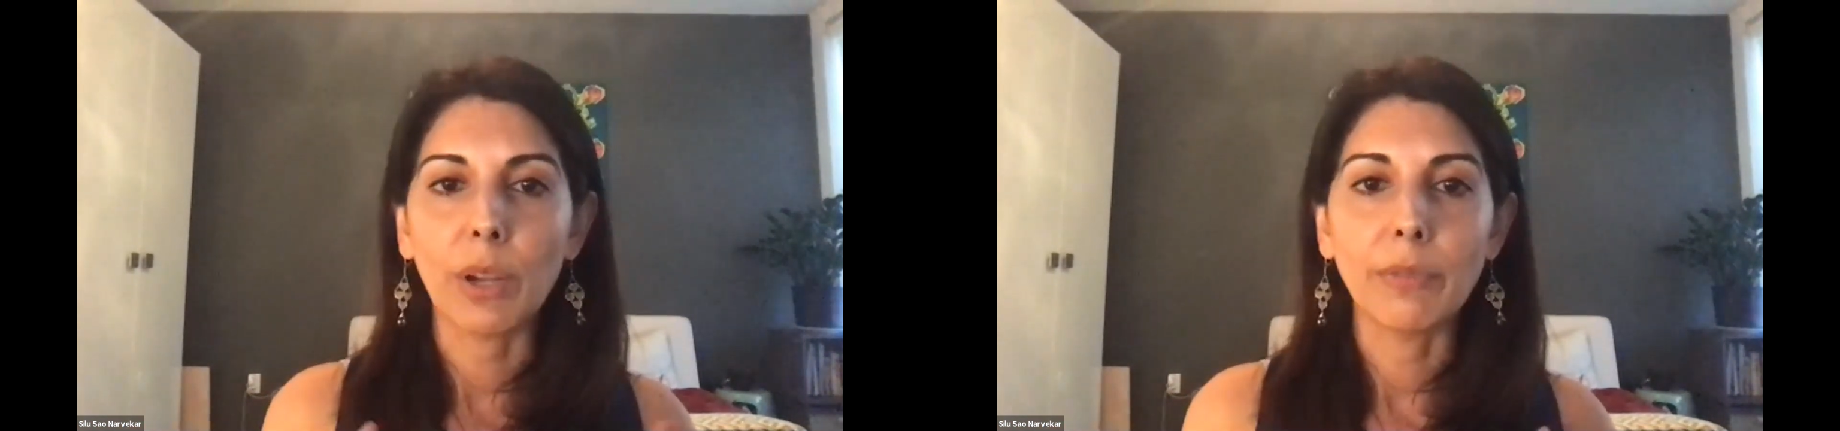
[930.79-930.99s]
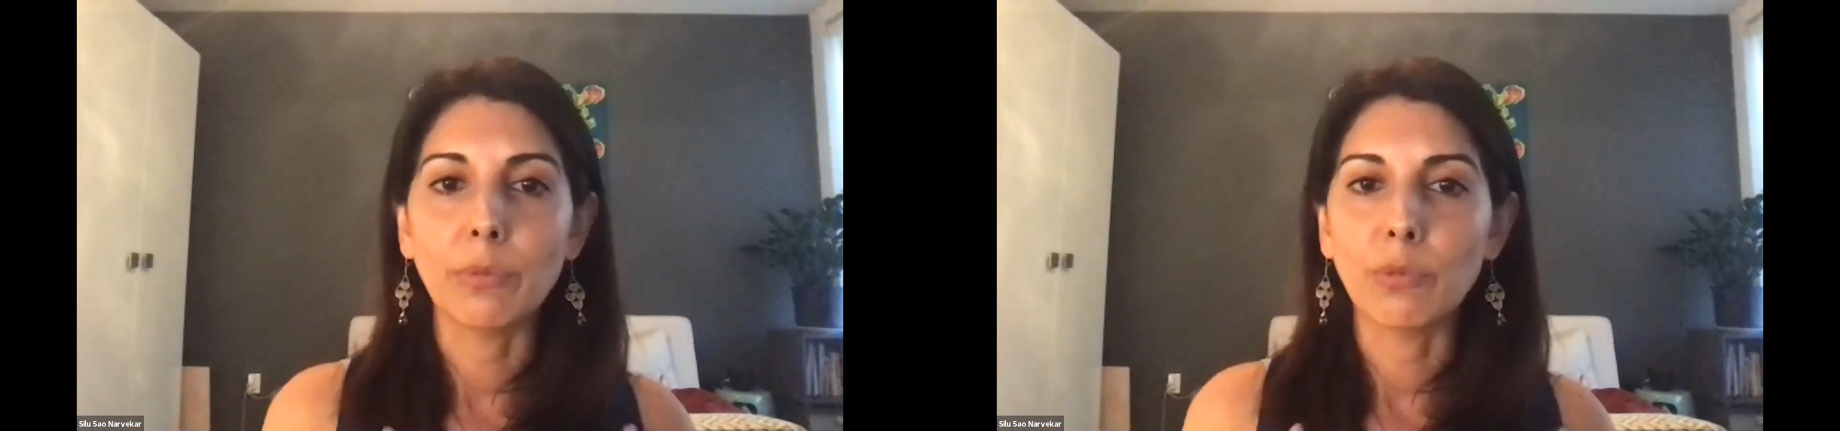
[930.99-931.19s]

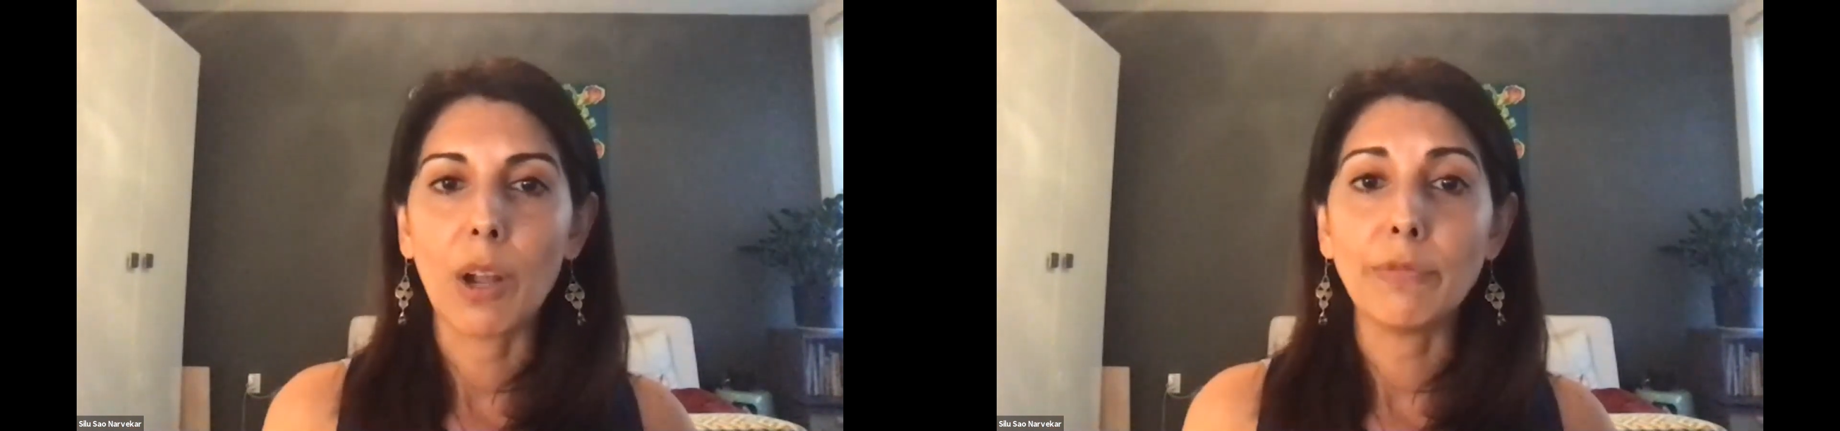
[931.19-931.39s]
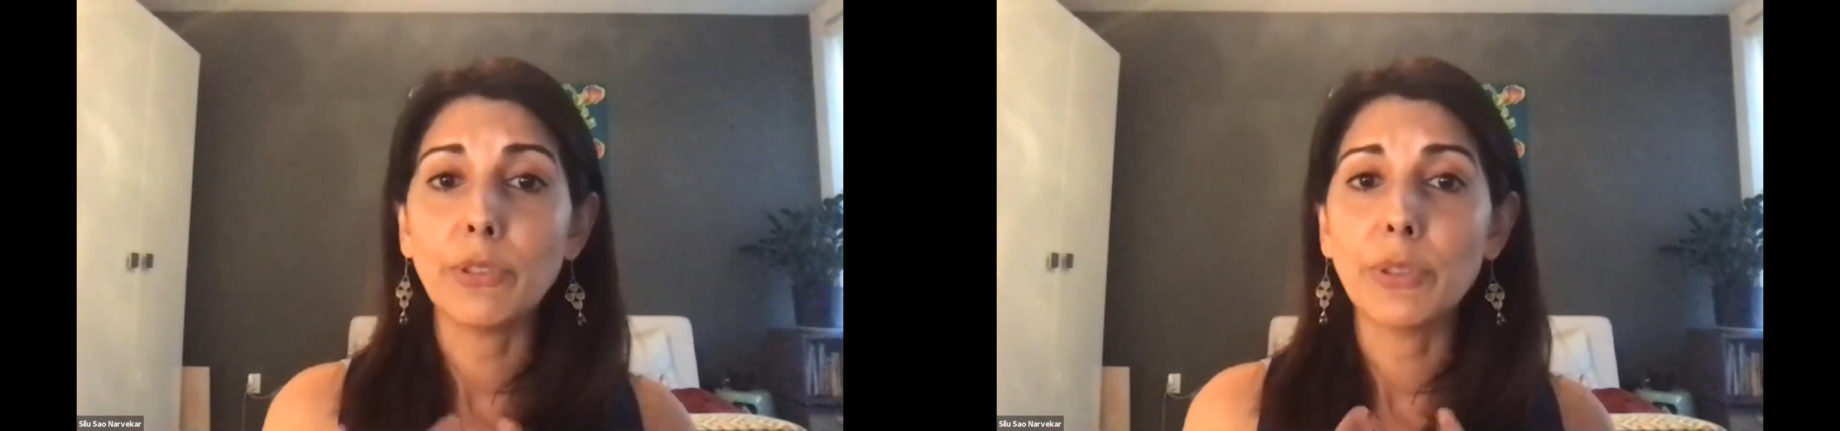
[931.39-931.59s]
raw
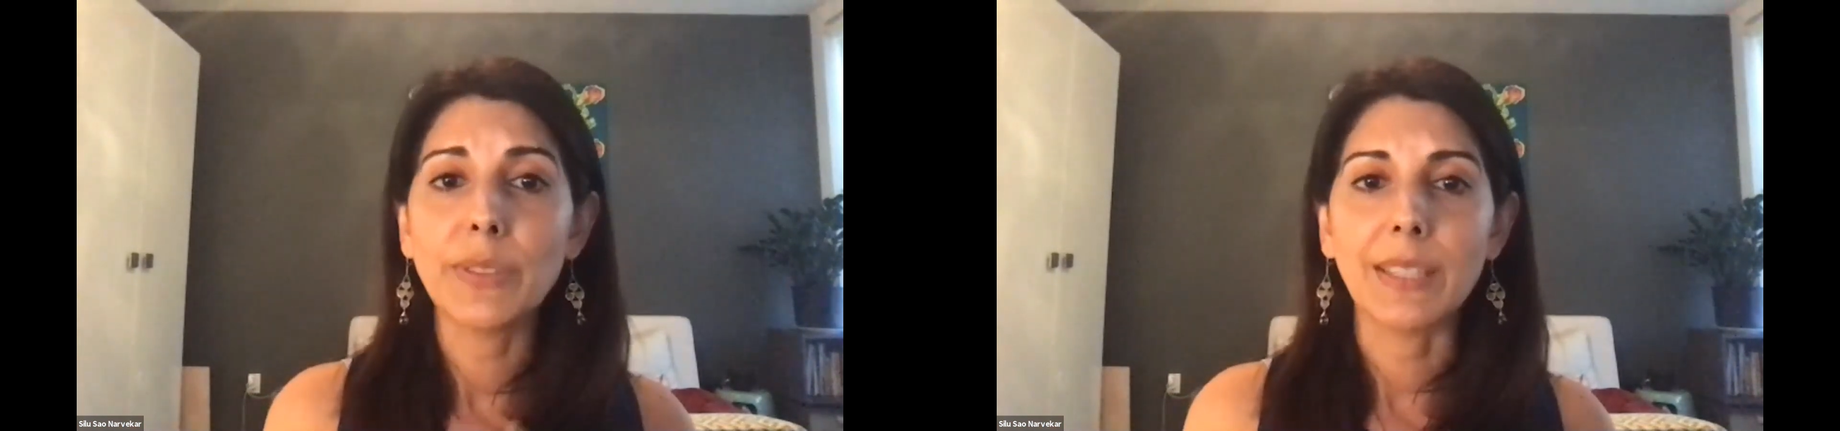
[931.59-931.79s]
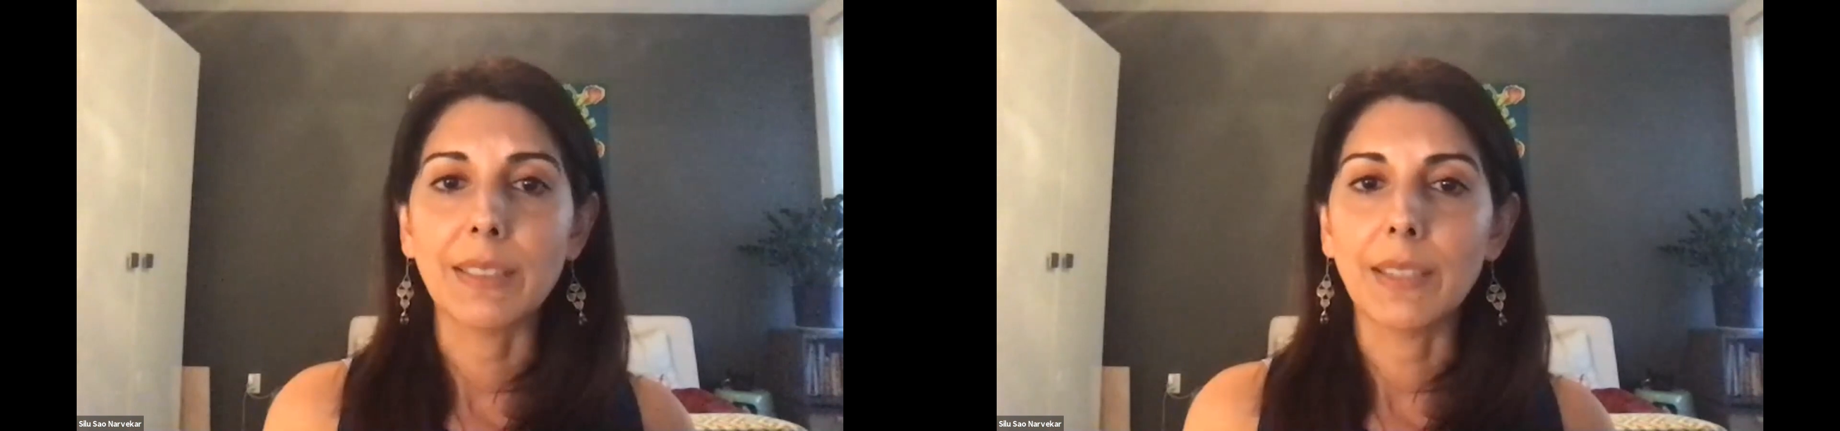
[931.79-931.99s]
foods
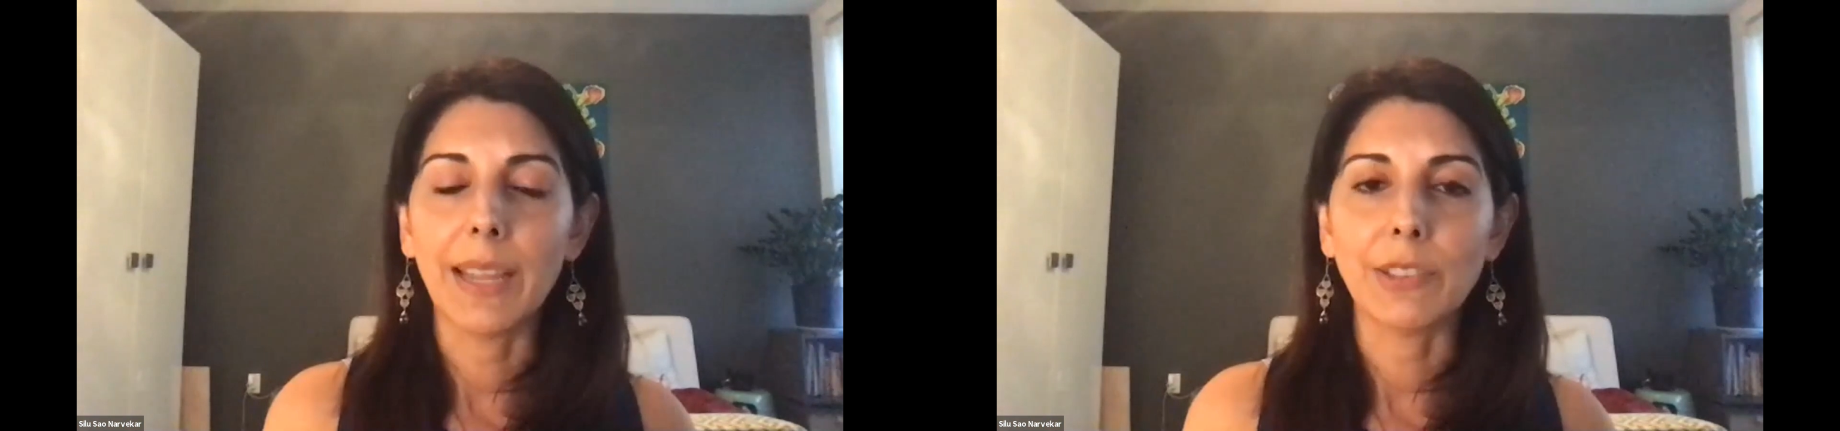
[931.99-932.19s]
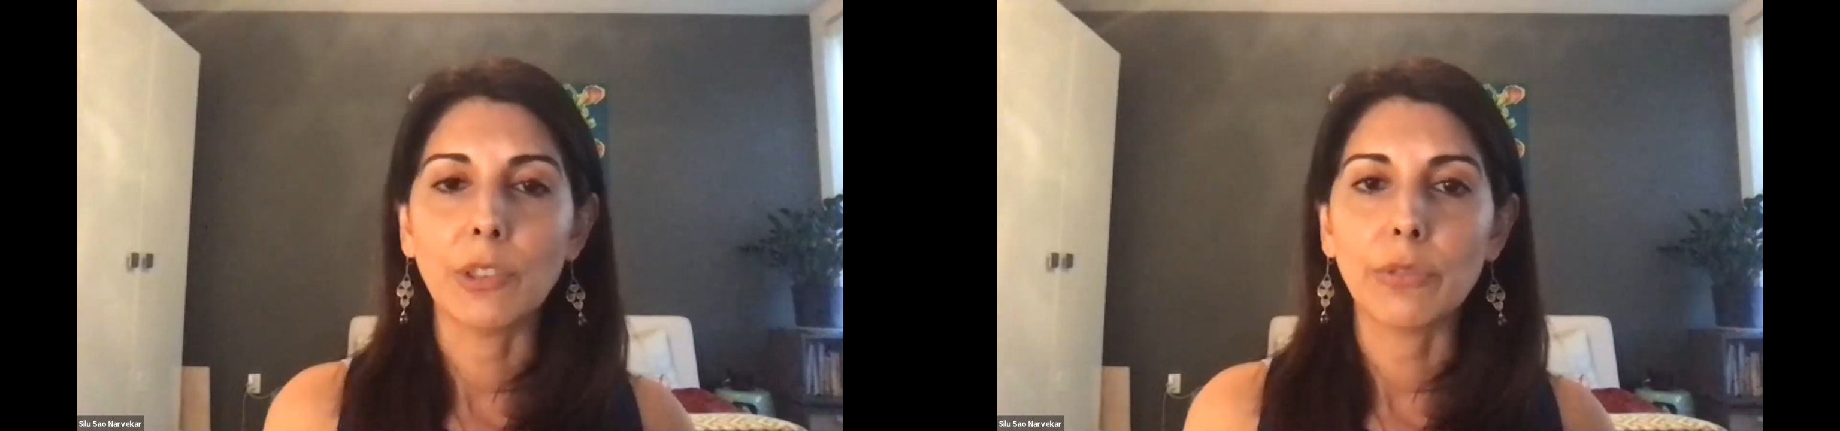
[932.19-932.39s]

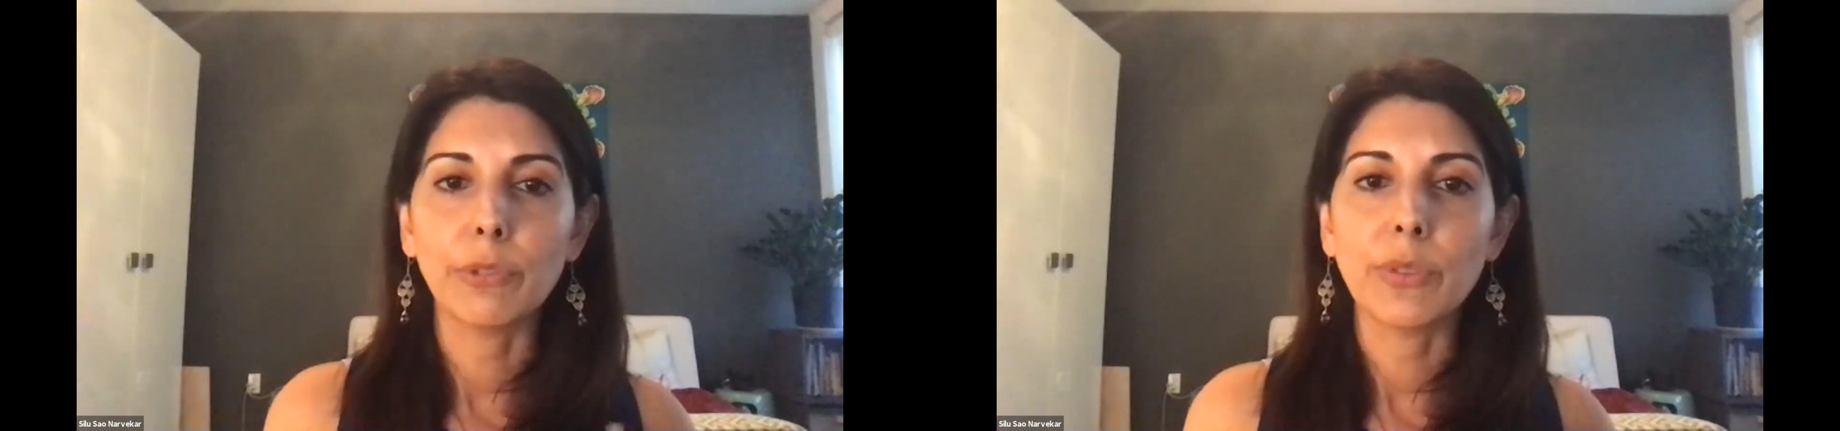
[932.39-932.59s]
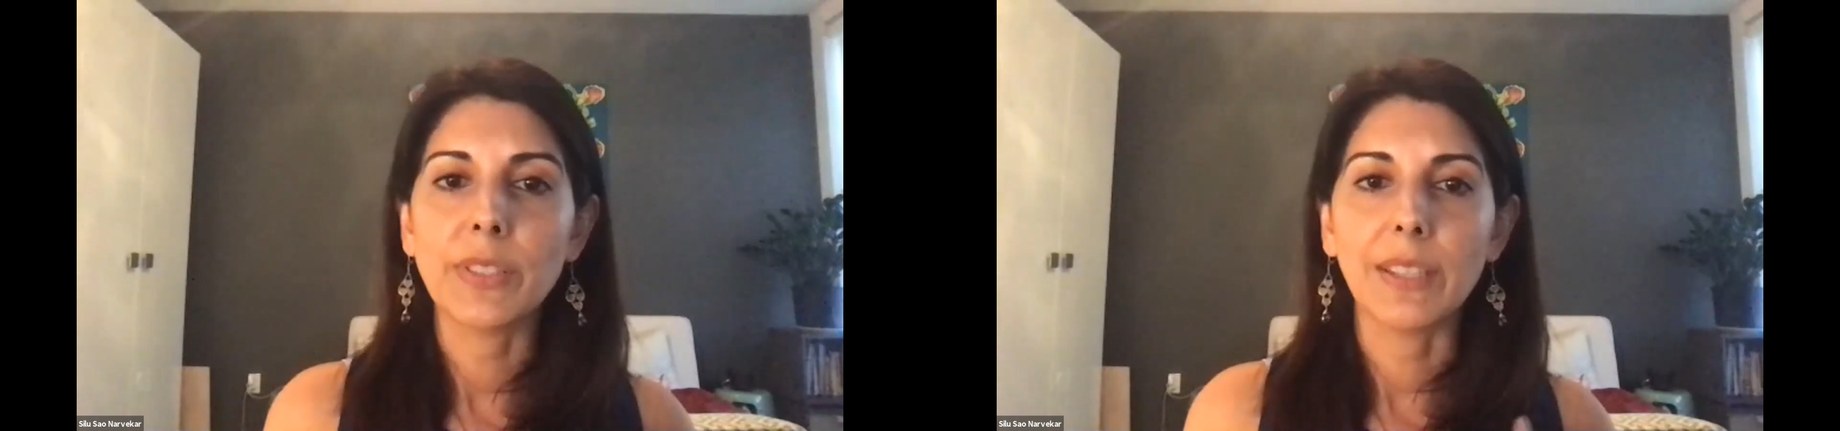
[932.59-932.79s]
and cooked foods,